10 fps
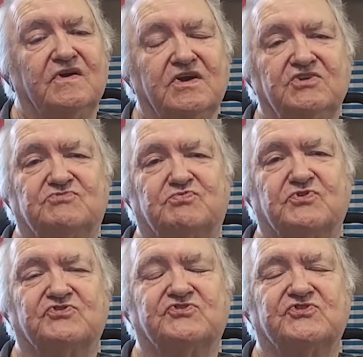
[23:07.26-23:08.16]
each
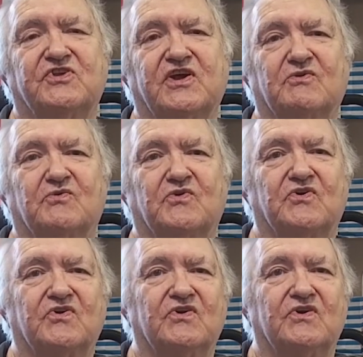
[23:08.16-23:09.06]
person they
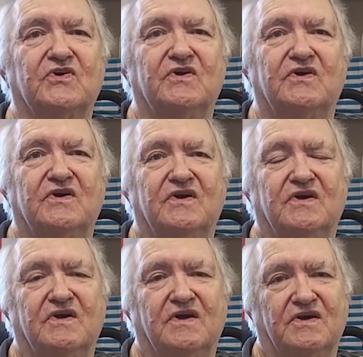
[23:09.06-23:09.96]
were
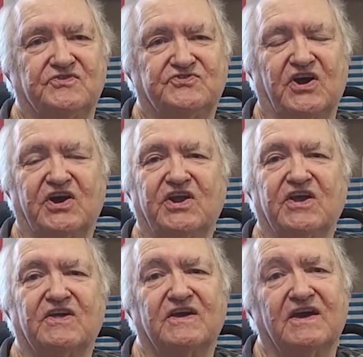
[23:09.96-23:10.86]

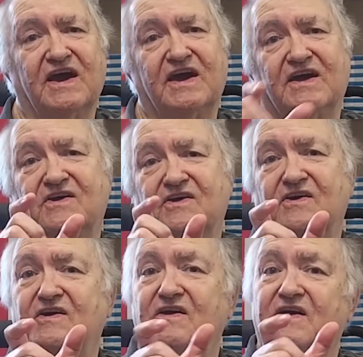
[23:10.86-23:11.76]
assigning, they had
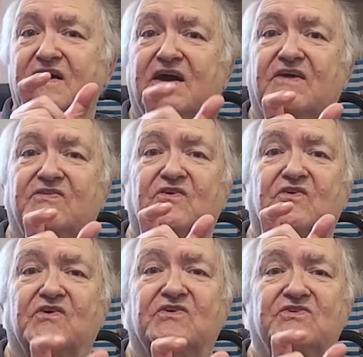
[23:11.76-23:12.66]
a, had
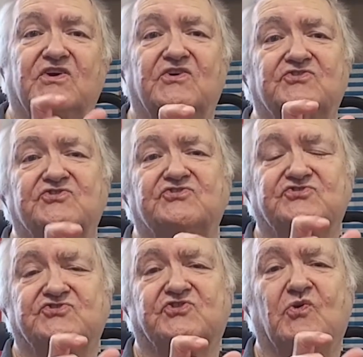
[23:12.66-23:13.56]
their intelligence
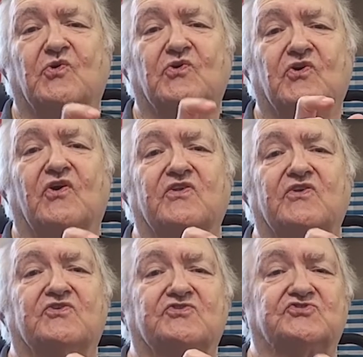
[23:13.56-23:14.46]
score on
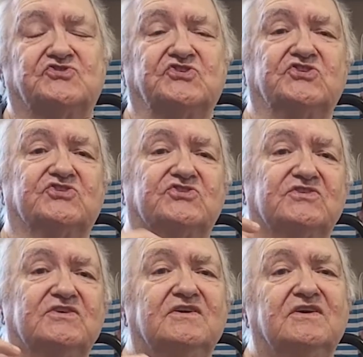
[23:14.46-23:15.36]
their sheet.
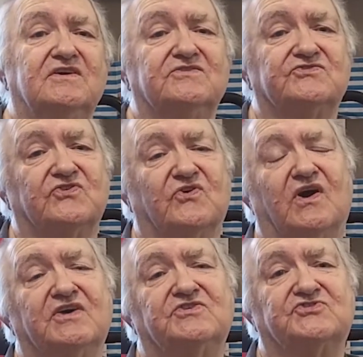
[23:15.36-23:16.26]
So
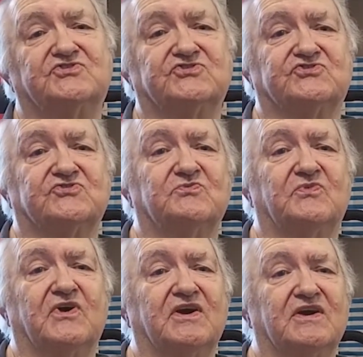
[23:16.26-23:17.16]
I just
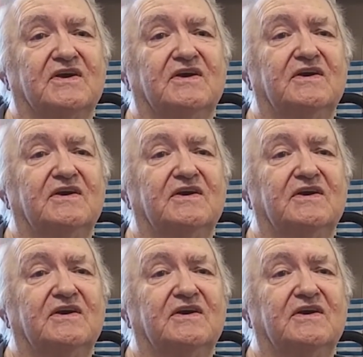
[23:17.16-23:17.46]
assumed they,